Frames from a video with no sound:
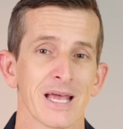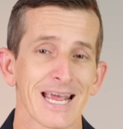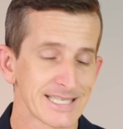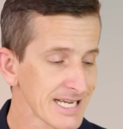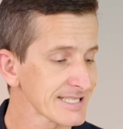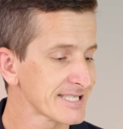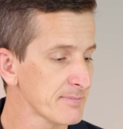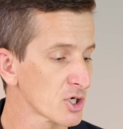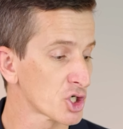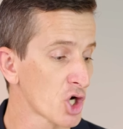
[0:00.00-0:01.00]
It does seem
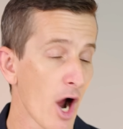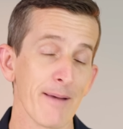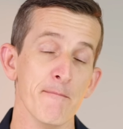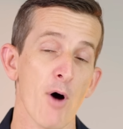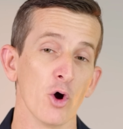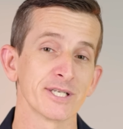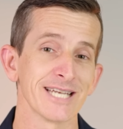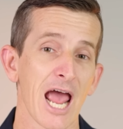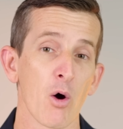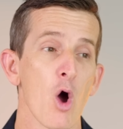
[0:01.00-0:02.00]
to shine most
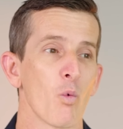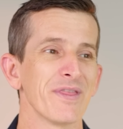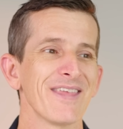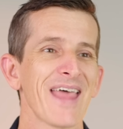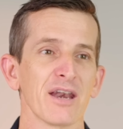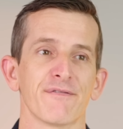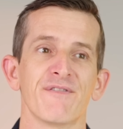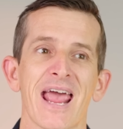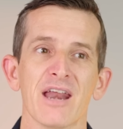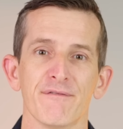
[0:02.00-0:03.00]
now within that
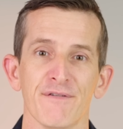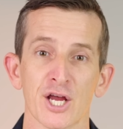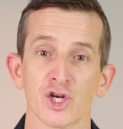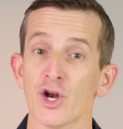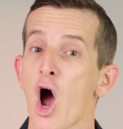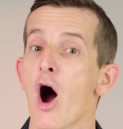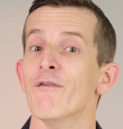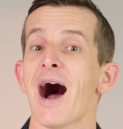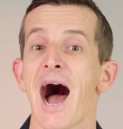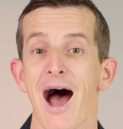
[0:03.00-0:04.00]
fan fiction
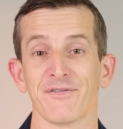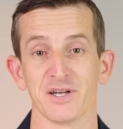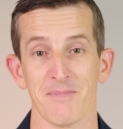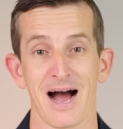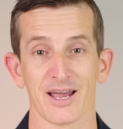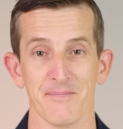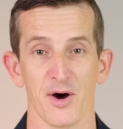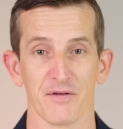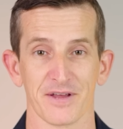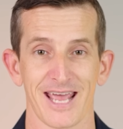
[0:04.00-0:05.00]
of aftermarket
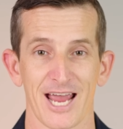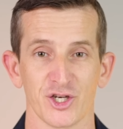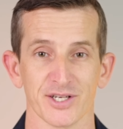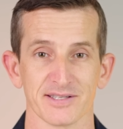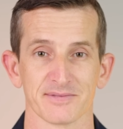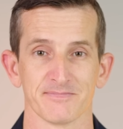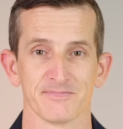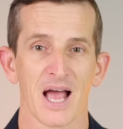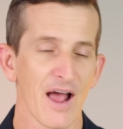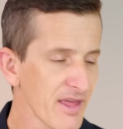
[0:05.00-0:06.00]
modifications.
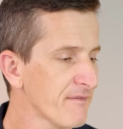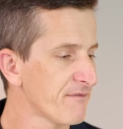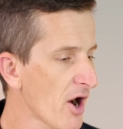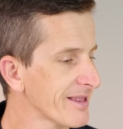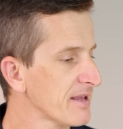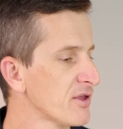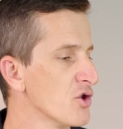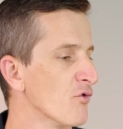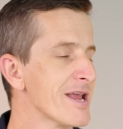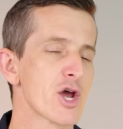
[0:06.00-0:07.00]
And then finally, the
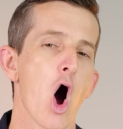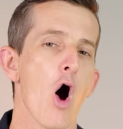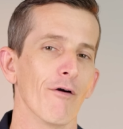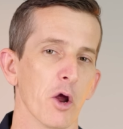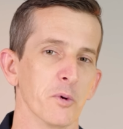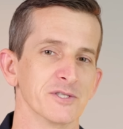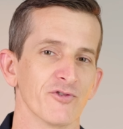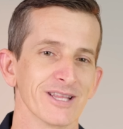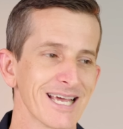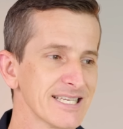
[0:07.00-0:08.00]
Eureka Oro was
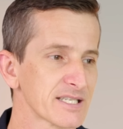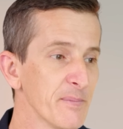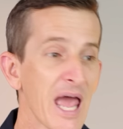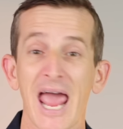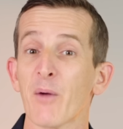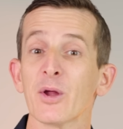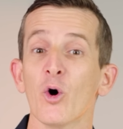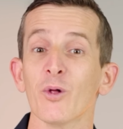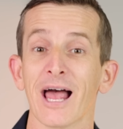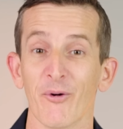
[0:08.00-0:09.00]
released, and we
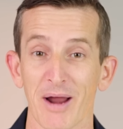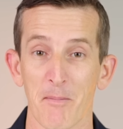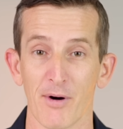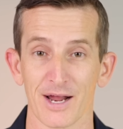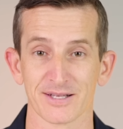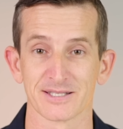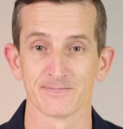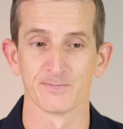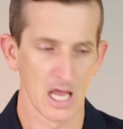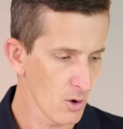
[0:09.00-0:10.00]
all held our breaths.
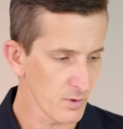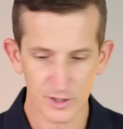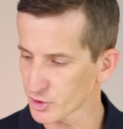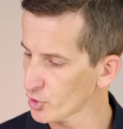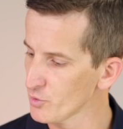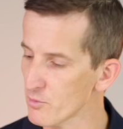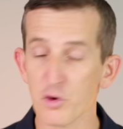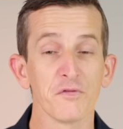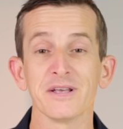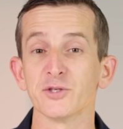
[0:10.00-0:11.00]
With two
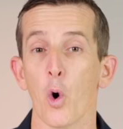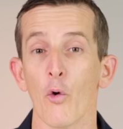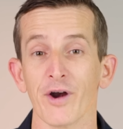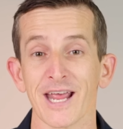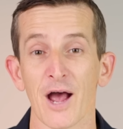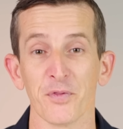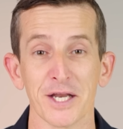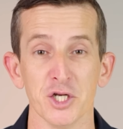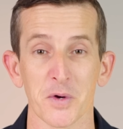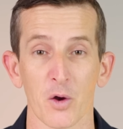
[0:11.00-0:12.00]
movies already out there
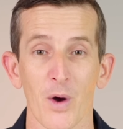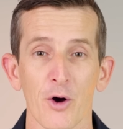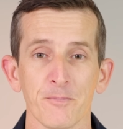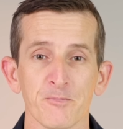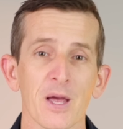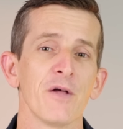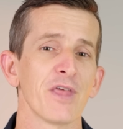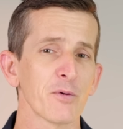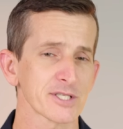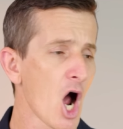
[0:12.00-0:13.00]
doing well,
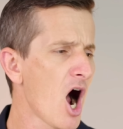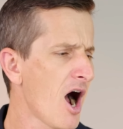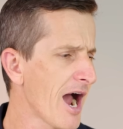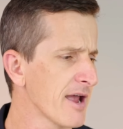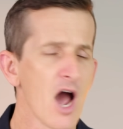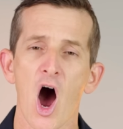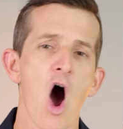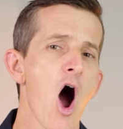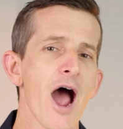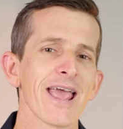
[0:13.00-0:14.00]
there was high,
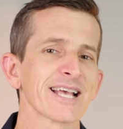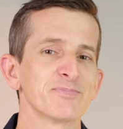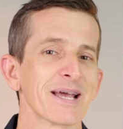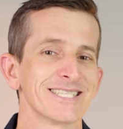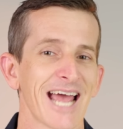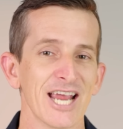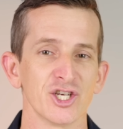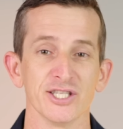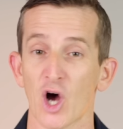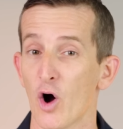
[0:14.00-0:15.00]
high
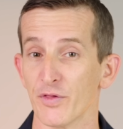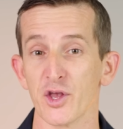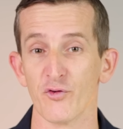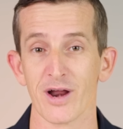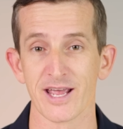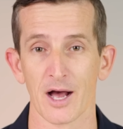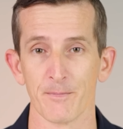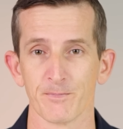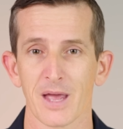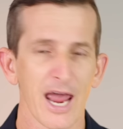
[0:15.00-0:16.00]
expectations on the Eureka.
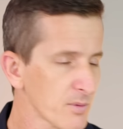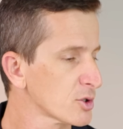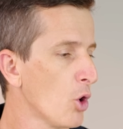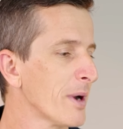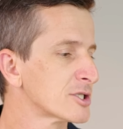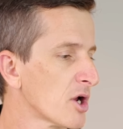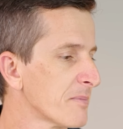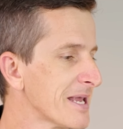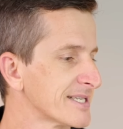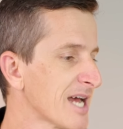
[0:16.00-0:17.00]
And it was always going
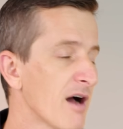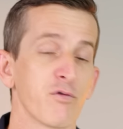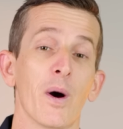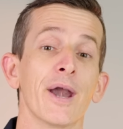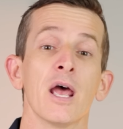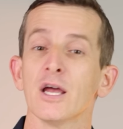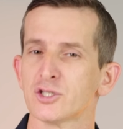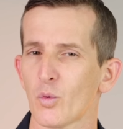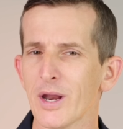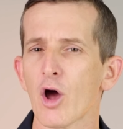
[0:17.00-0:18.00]
to be a tough one
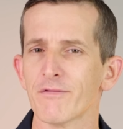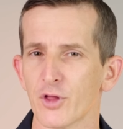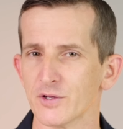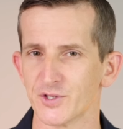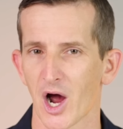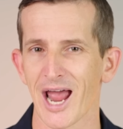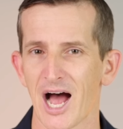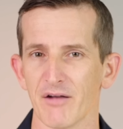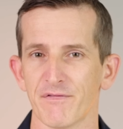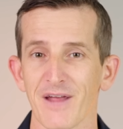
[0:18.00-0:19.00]
to win over those
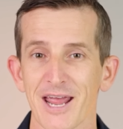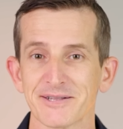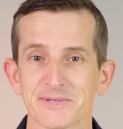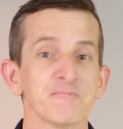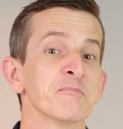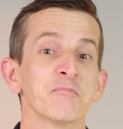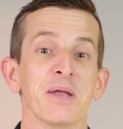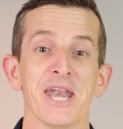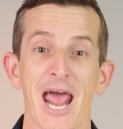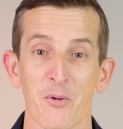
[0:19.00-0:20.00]
die-hard fans,
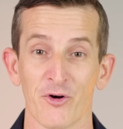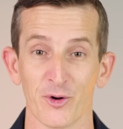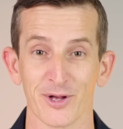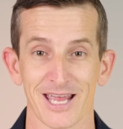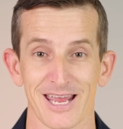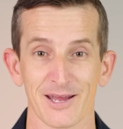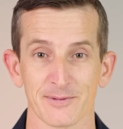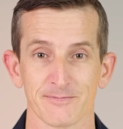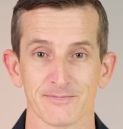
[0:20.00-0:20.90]
but now we're all here.